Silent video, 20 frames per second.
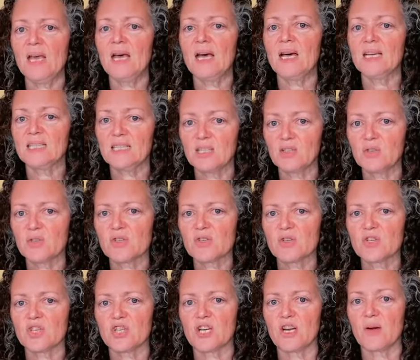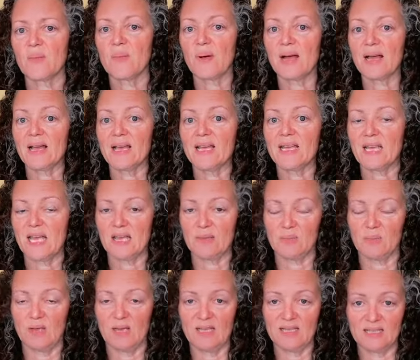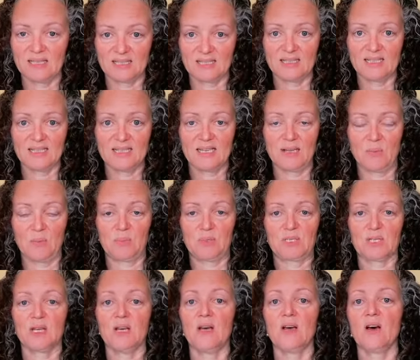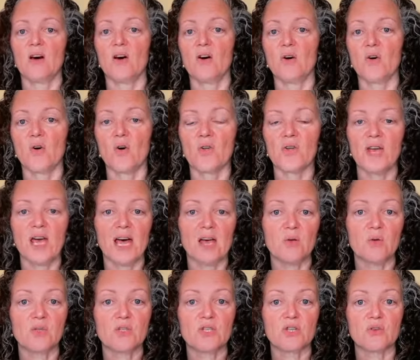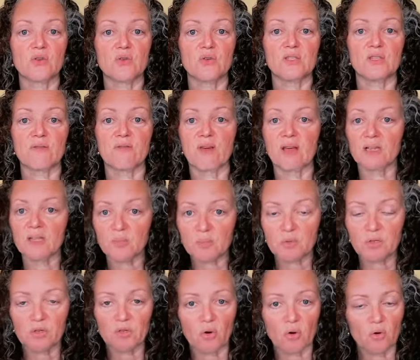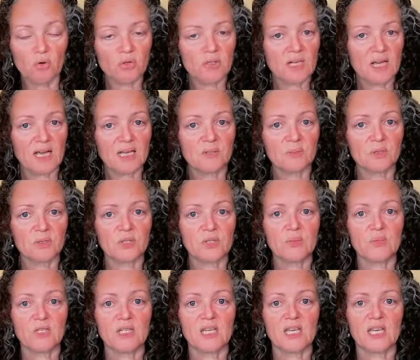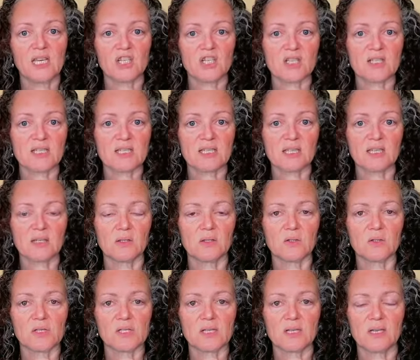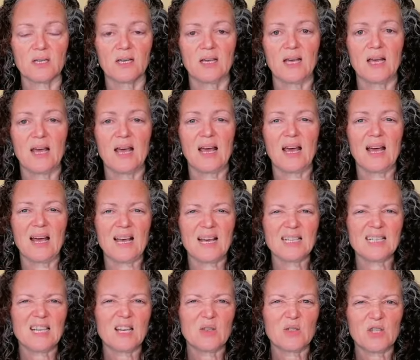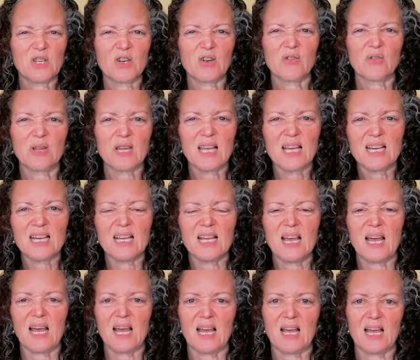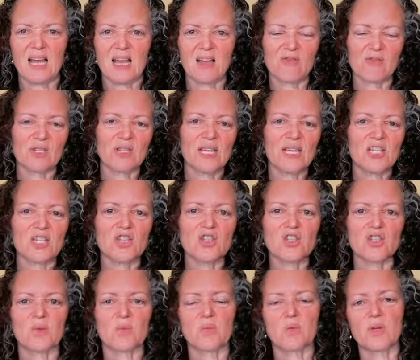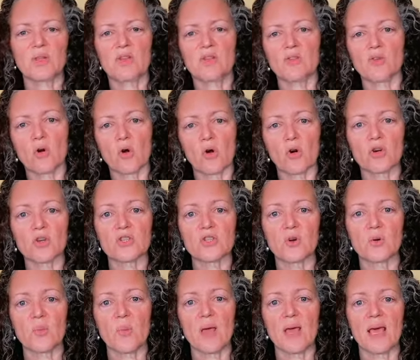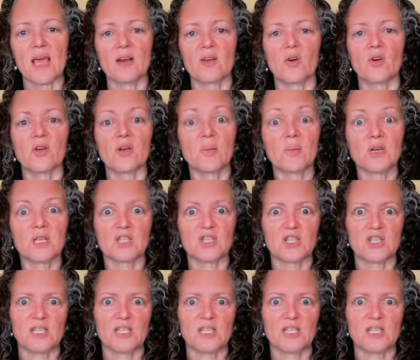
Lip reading: and I also share my hints and tips on how to develop your own animal communication skills and how to create a relationship with your horse or pet on a much